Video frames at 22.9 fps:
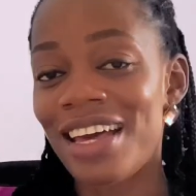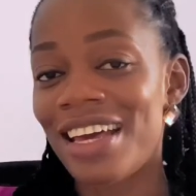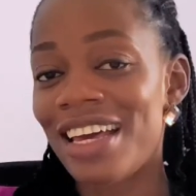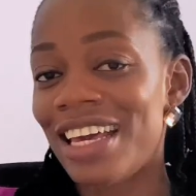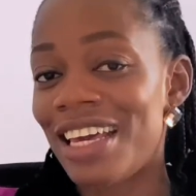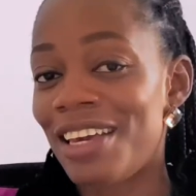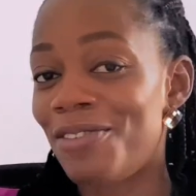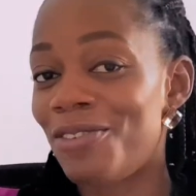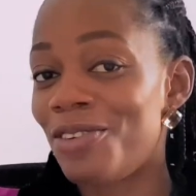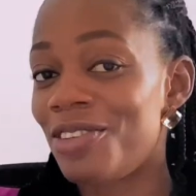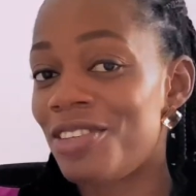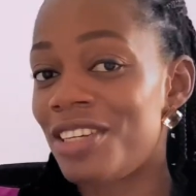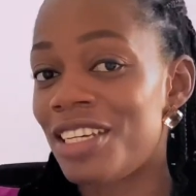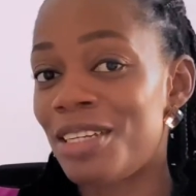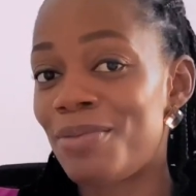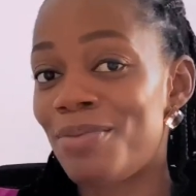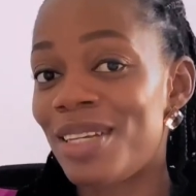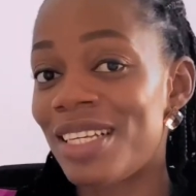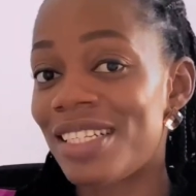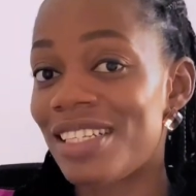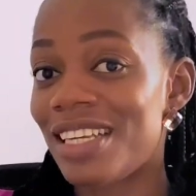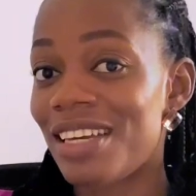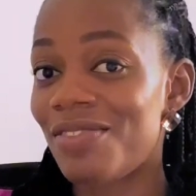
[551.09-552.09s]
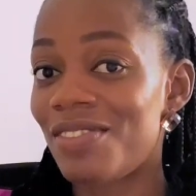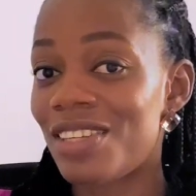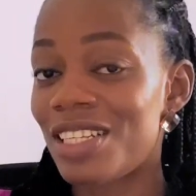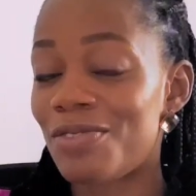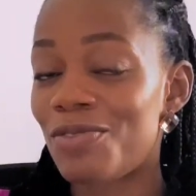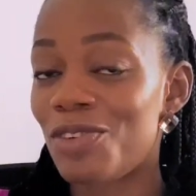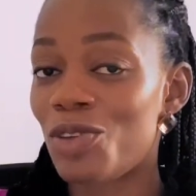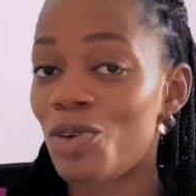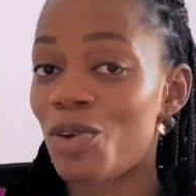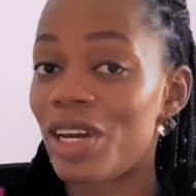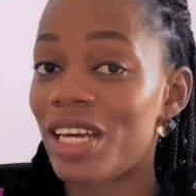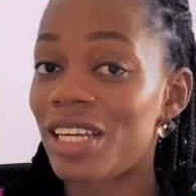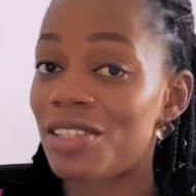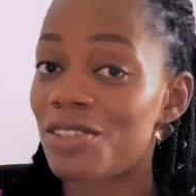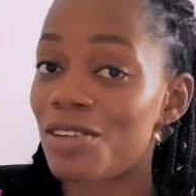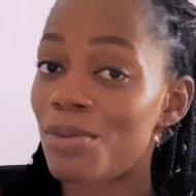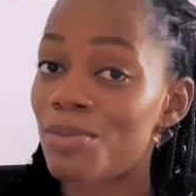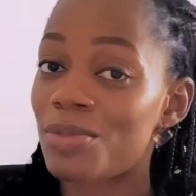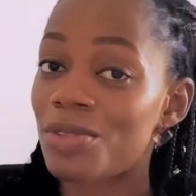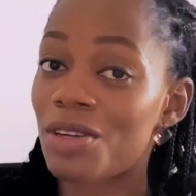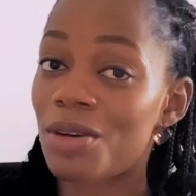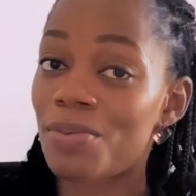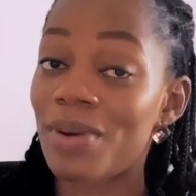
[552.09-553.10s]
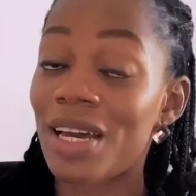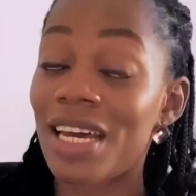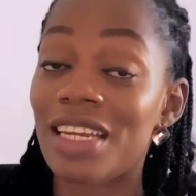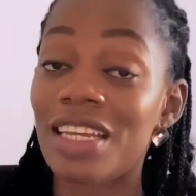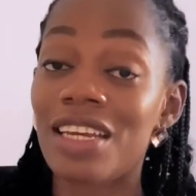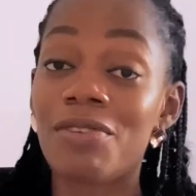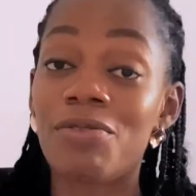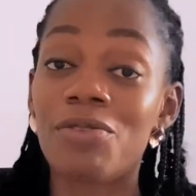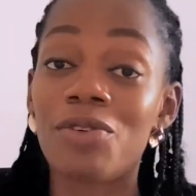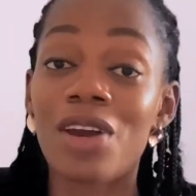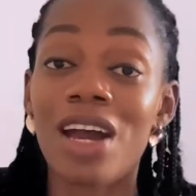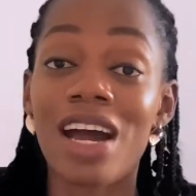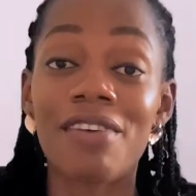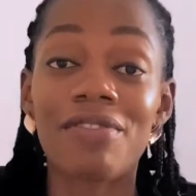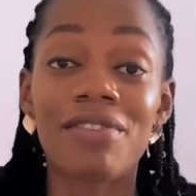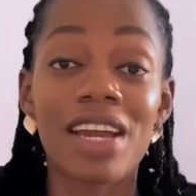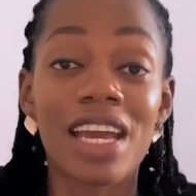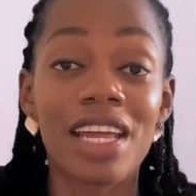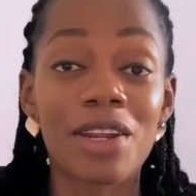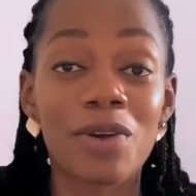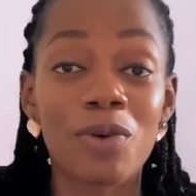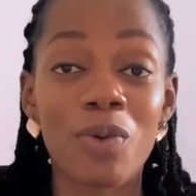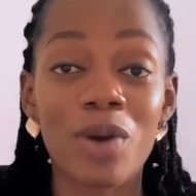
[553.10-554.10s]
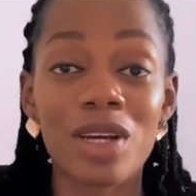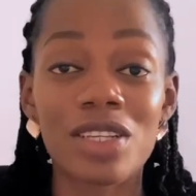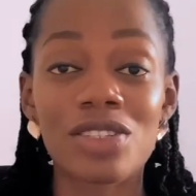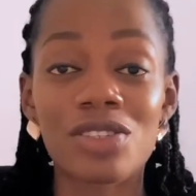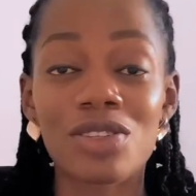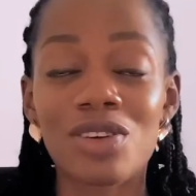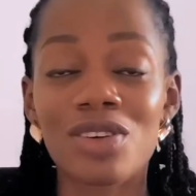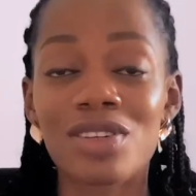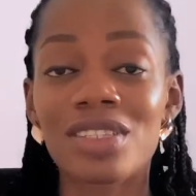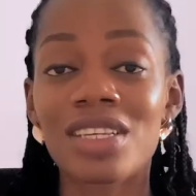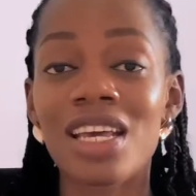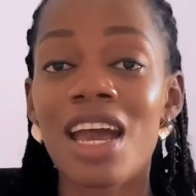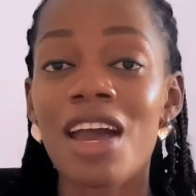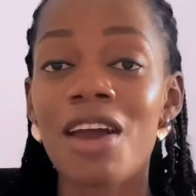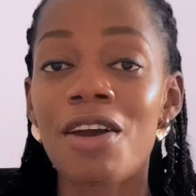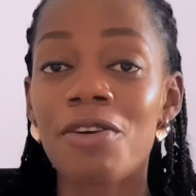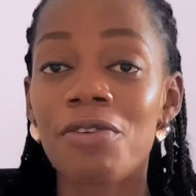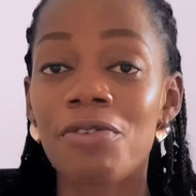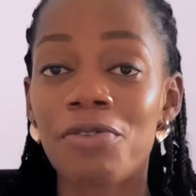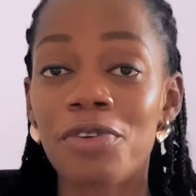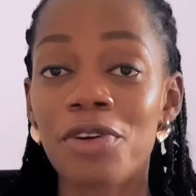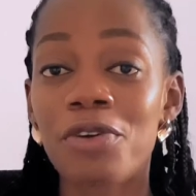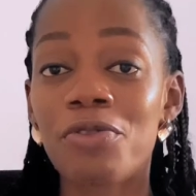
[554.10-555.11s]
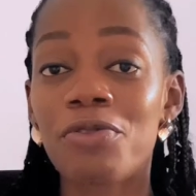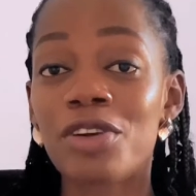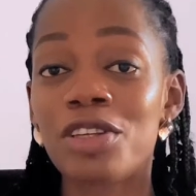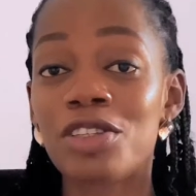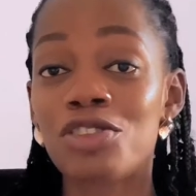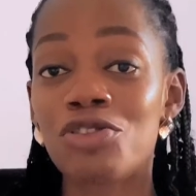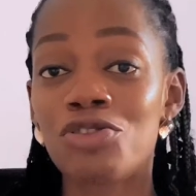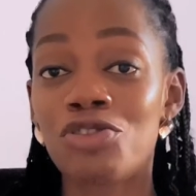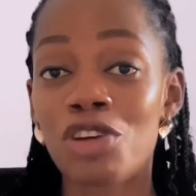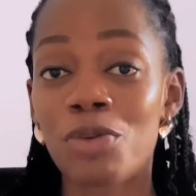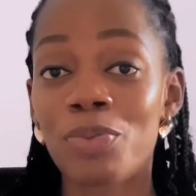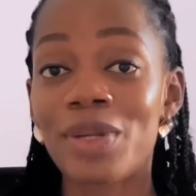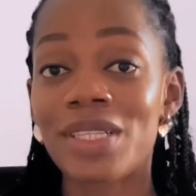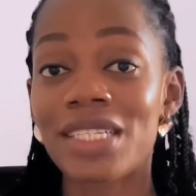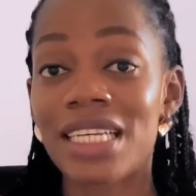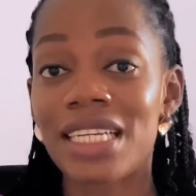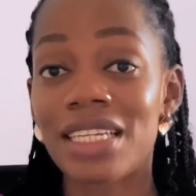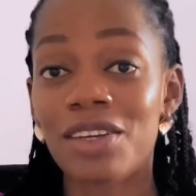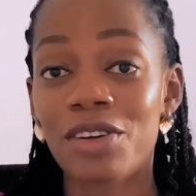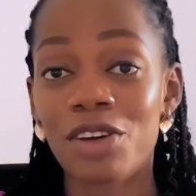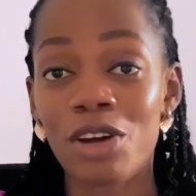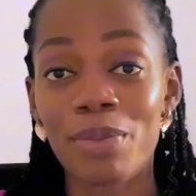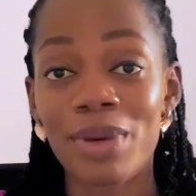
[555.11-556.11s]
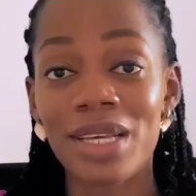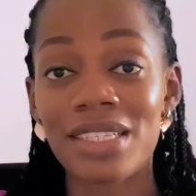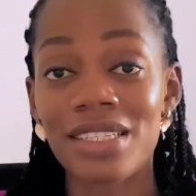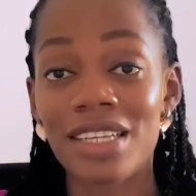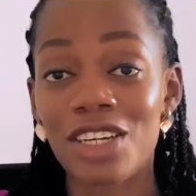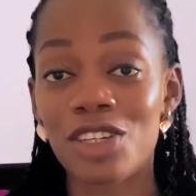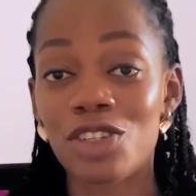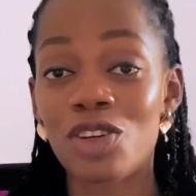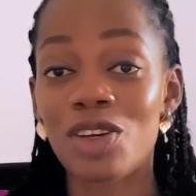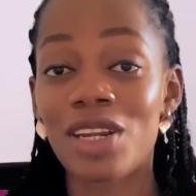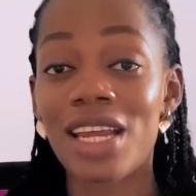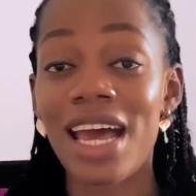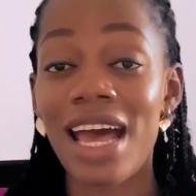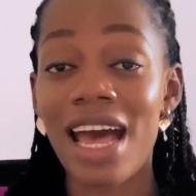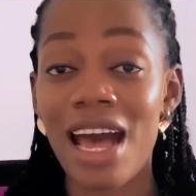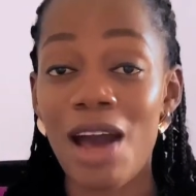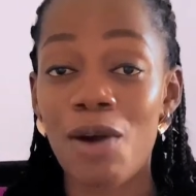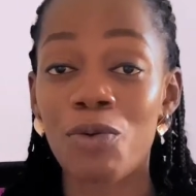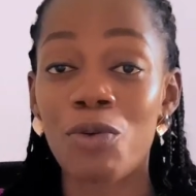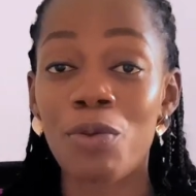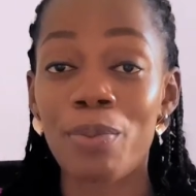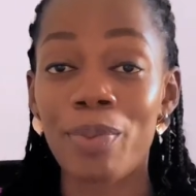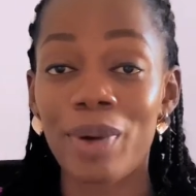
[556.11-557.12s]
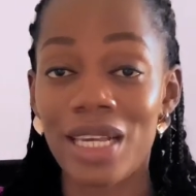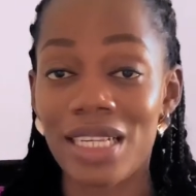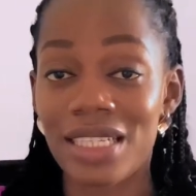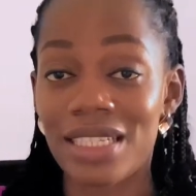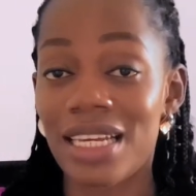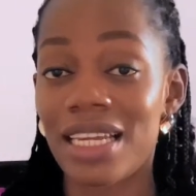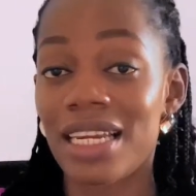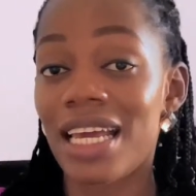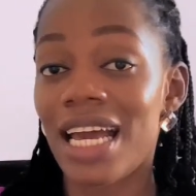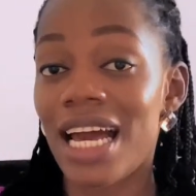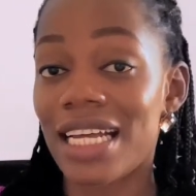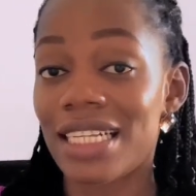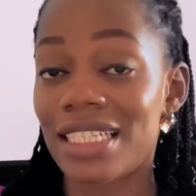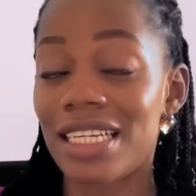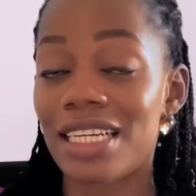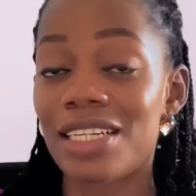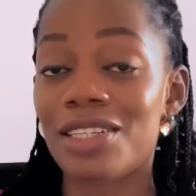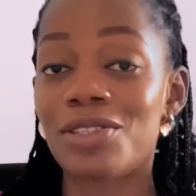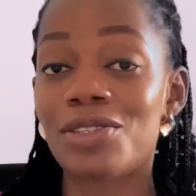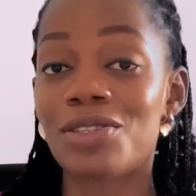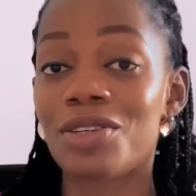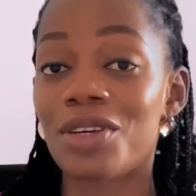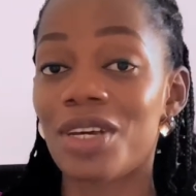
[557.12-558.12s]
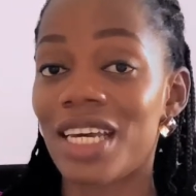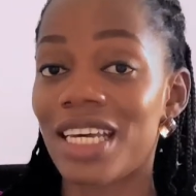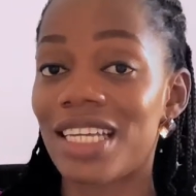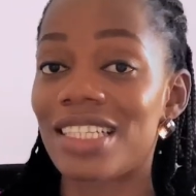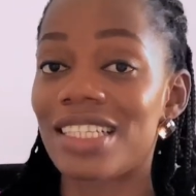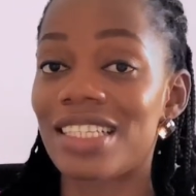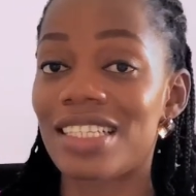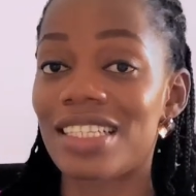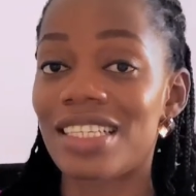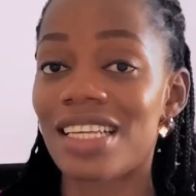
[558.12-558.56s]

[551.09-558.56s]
If you did, please give this video a thumbs up, and if you have any questions, feel free to drop it in the comment section. I will personally attend to it.